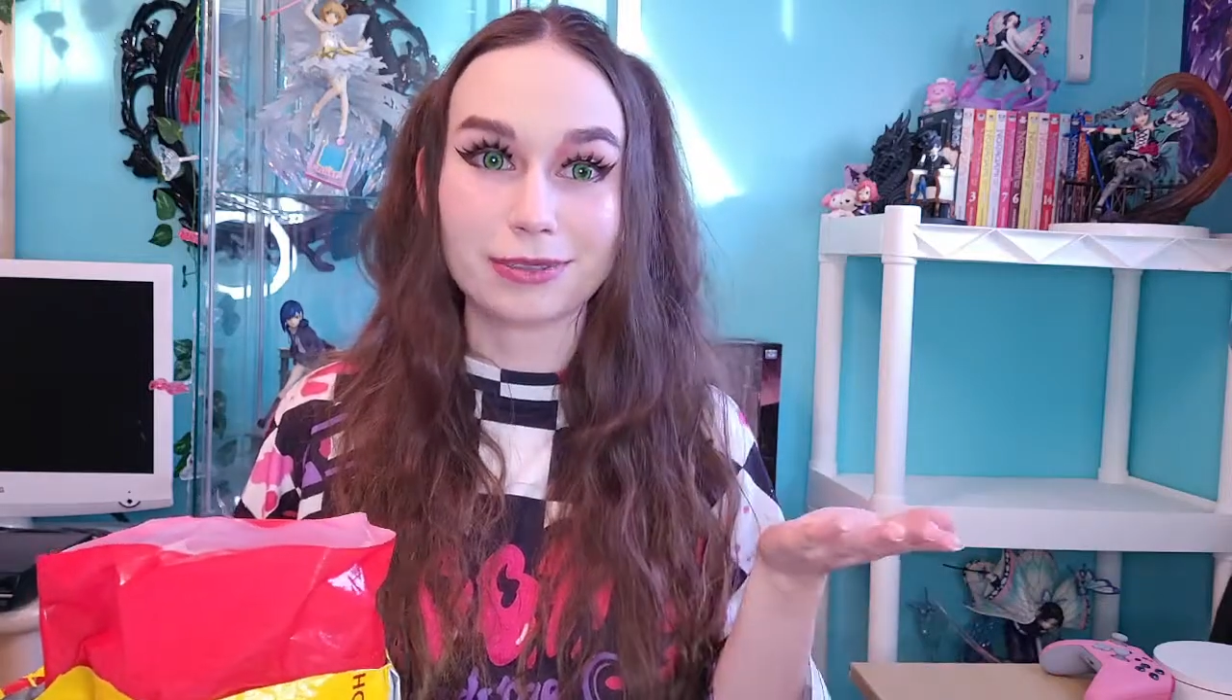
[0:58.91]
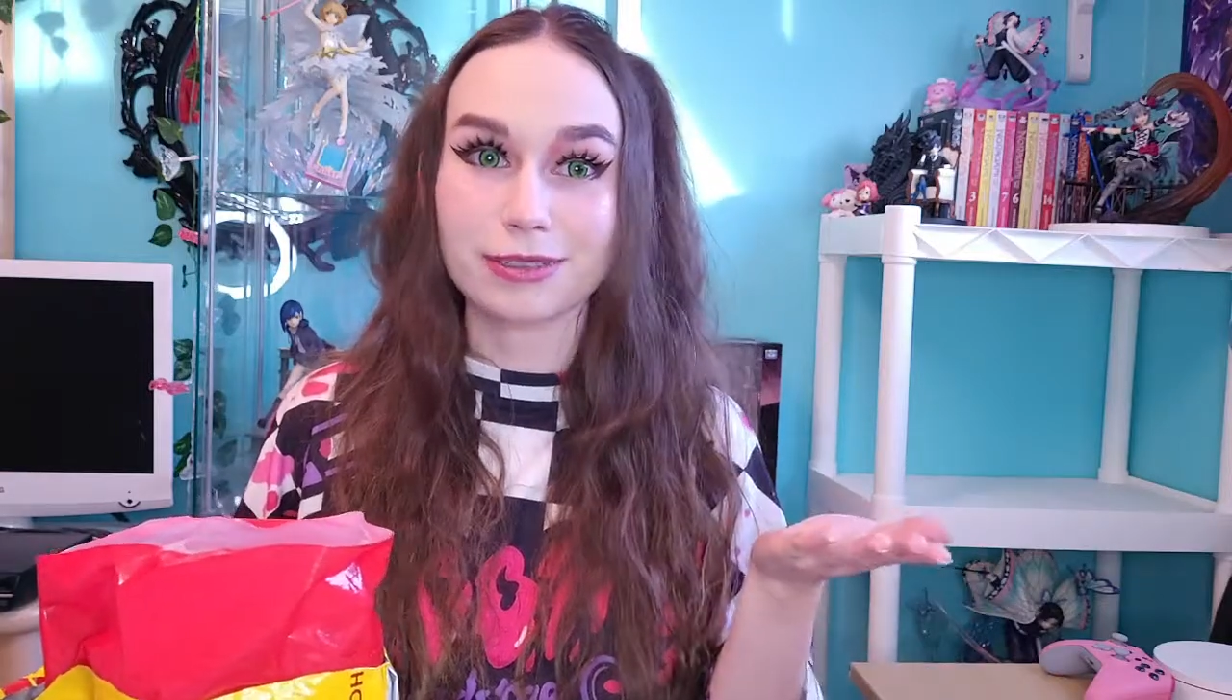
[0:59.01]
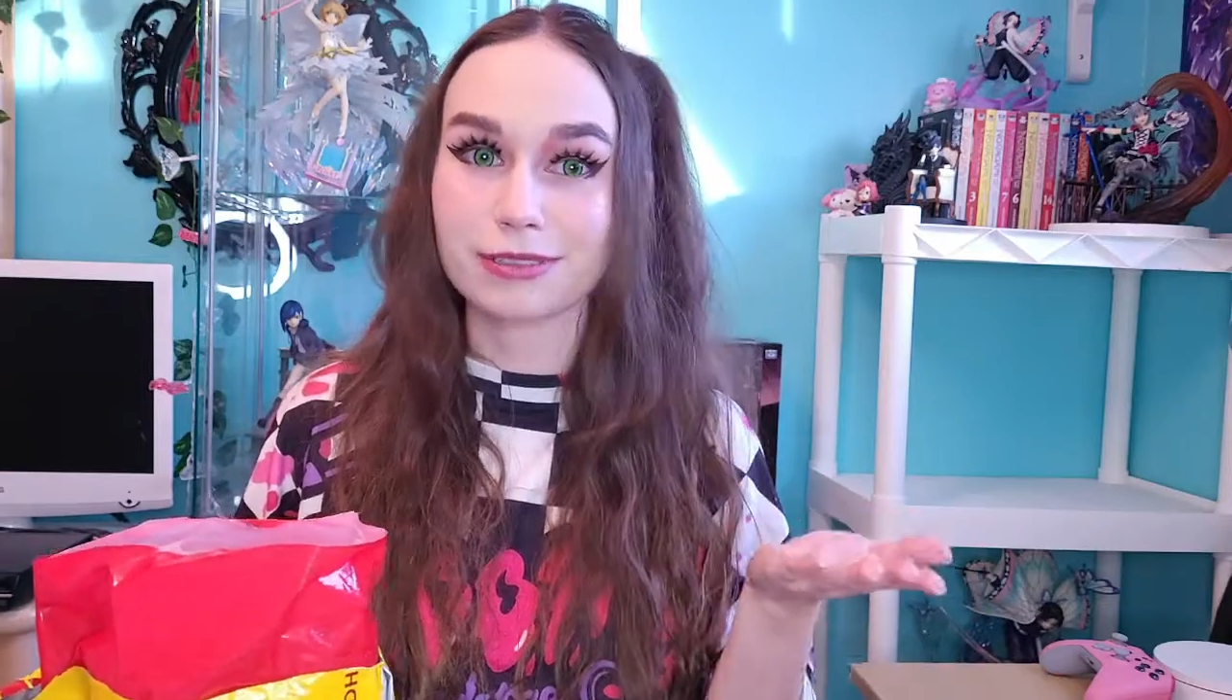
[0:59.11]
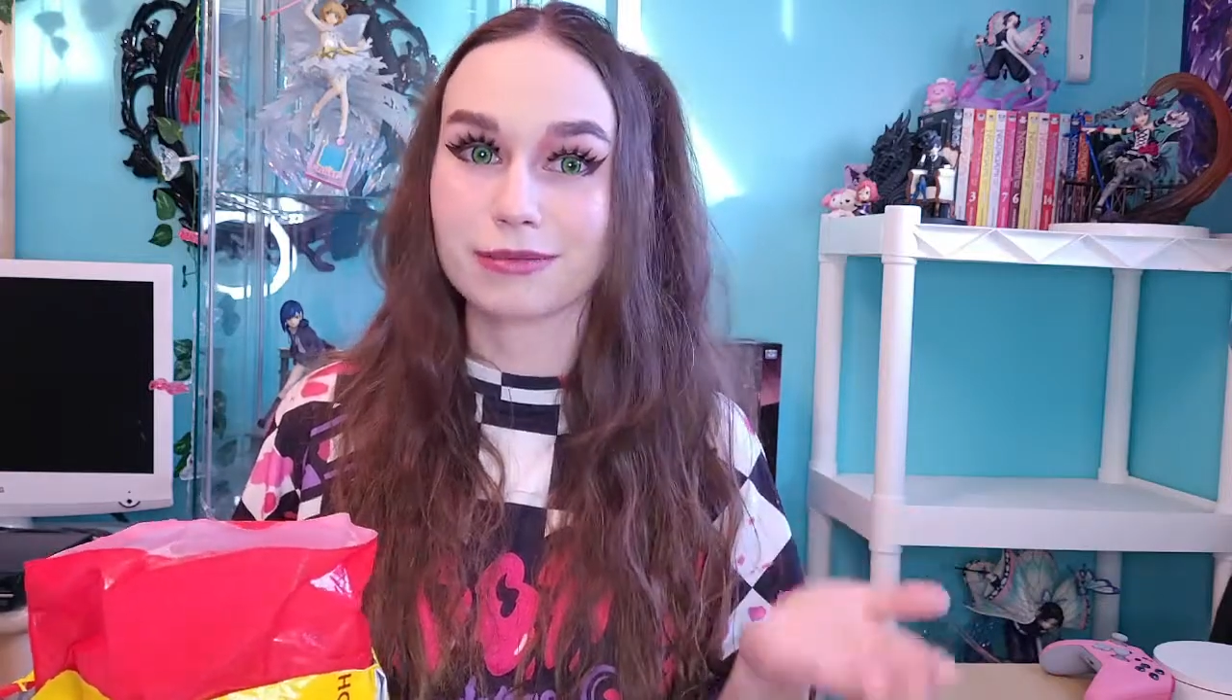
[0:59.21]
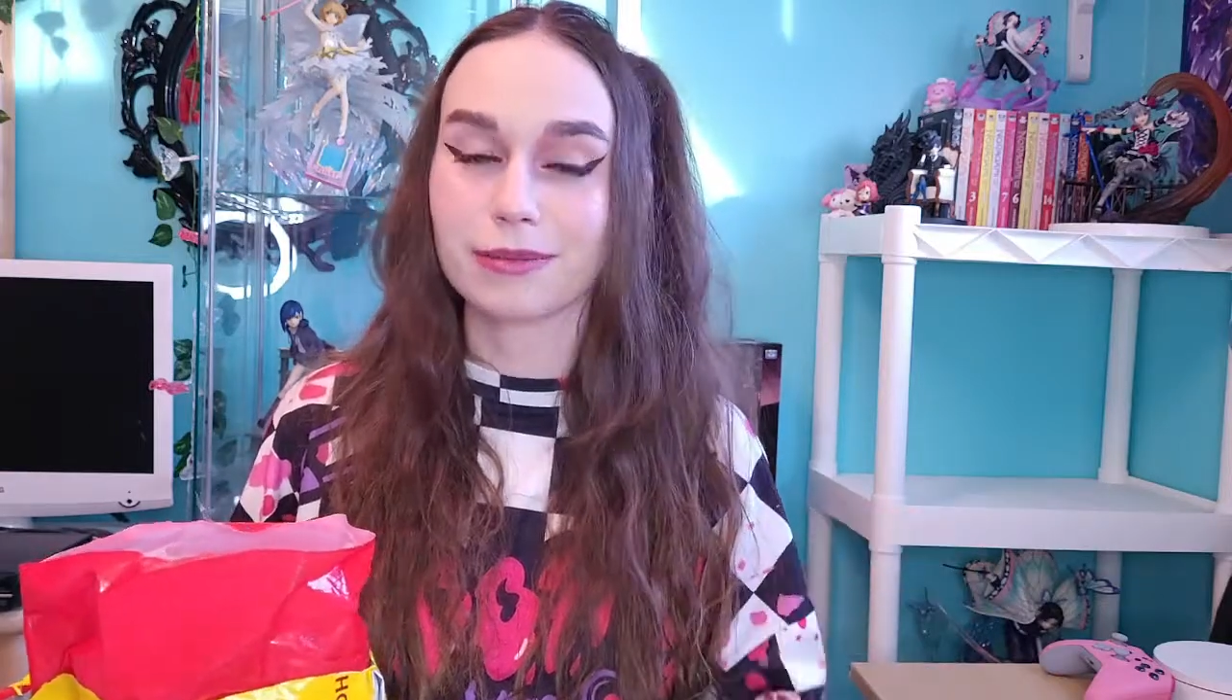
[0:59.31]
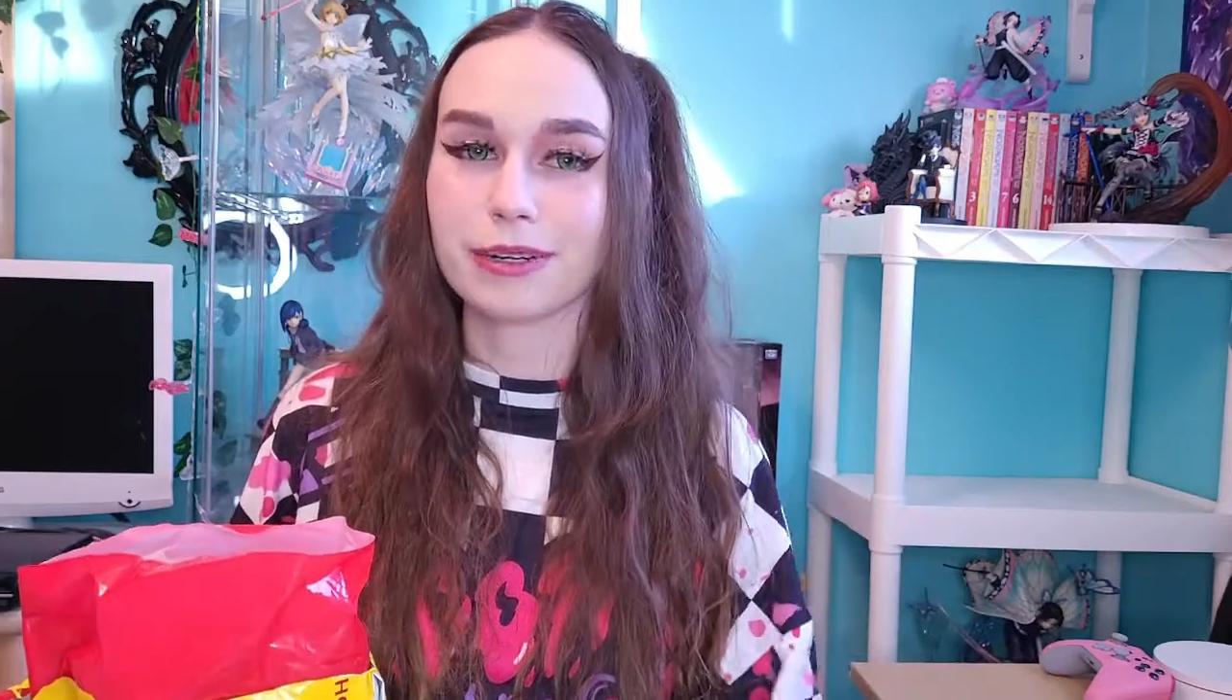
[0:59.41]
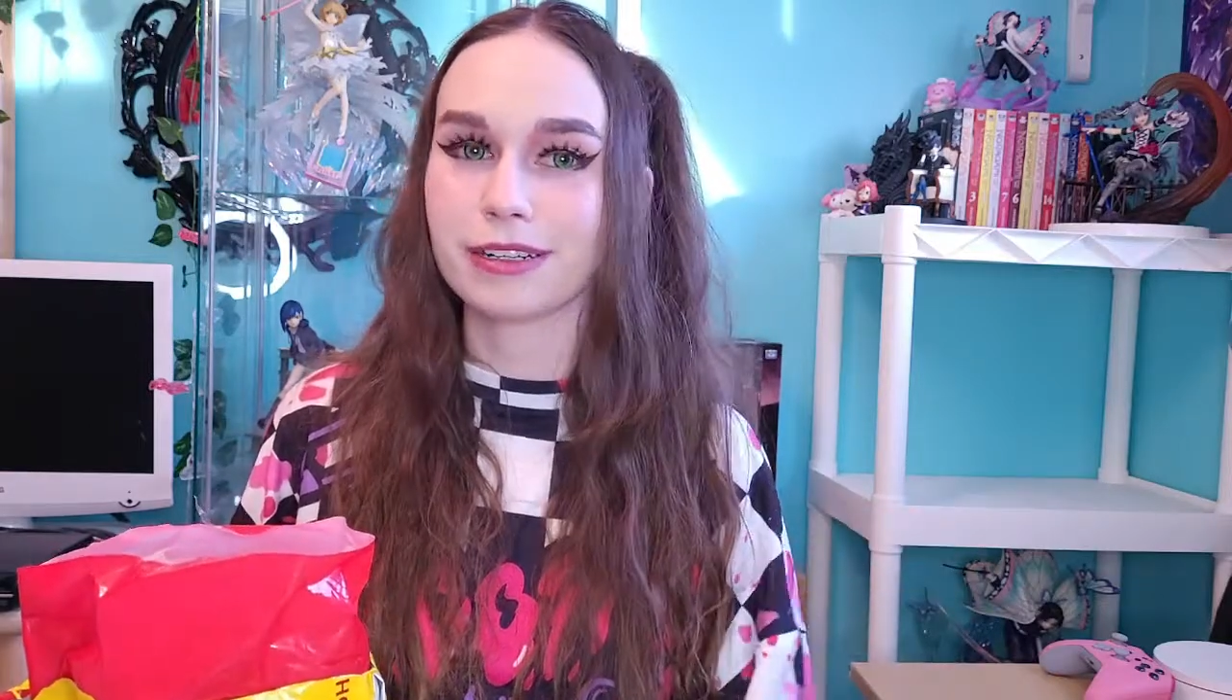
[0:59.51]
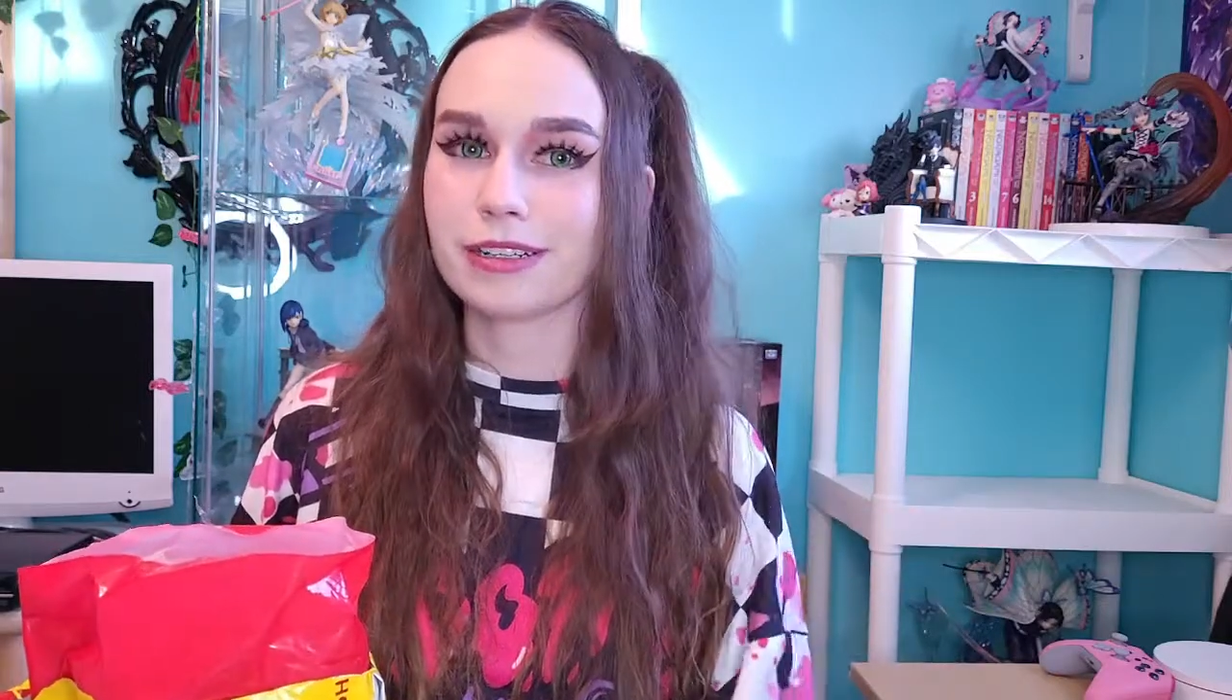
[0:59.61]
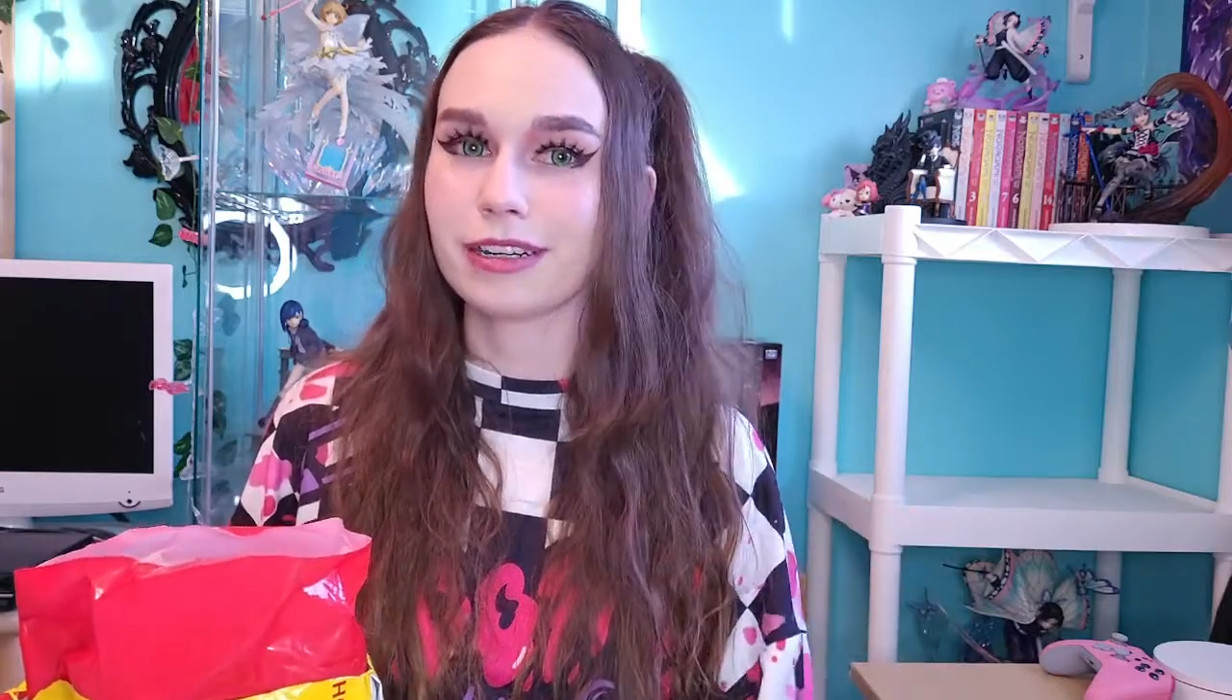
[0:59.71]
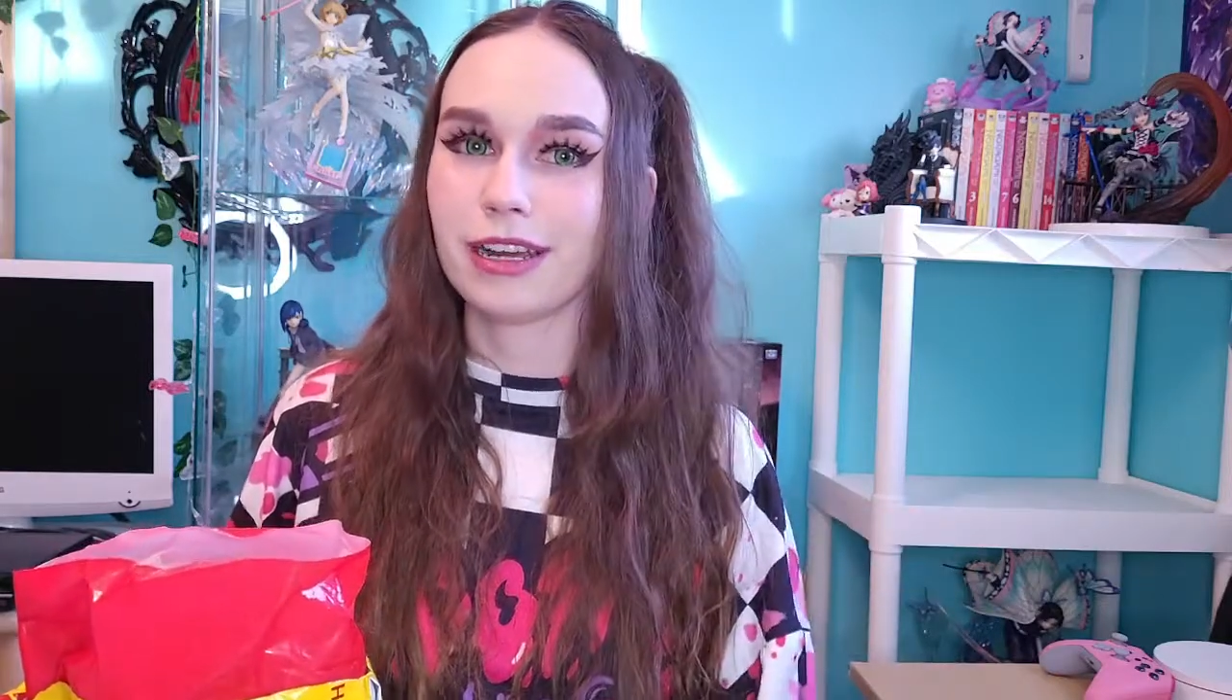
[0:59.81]
with Gloomy
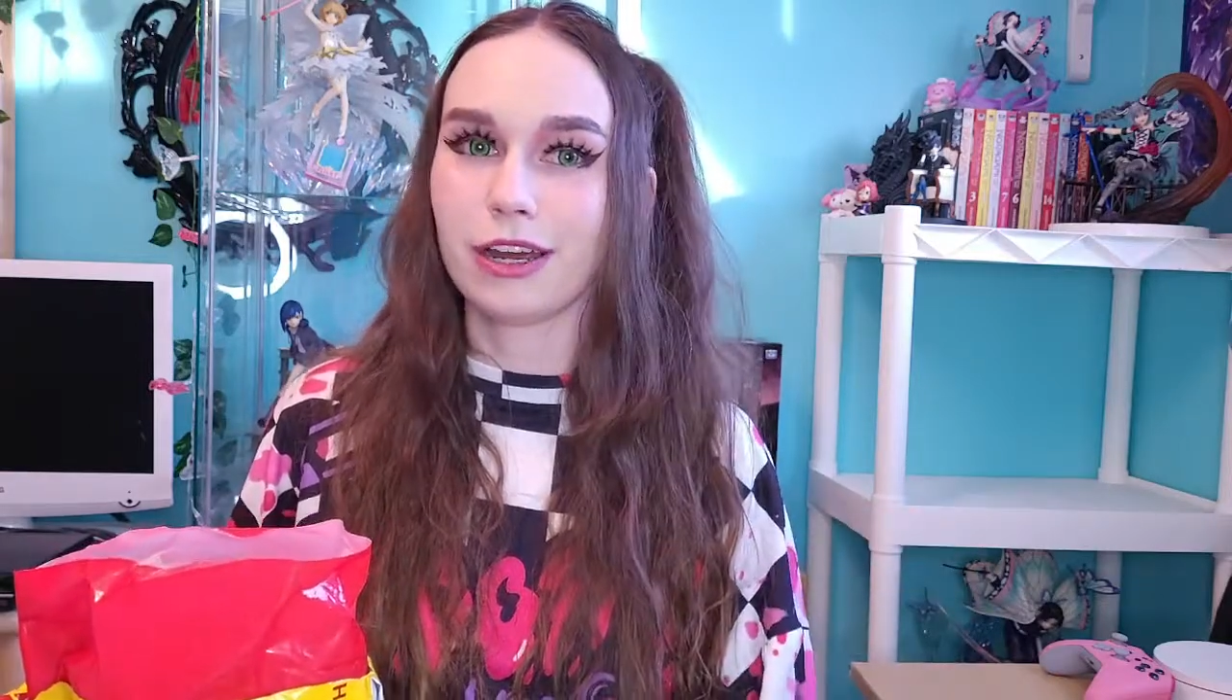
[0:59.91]
Bear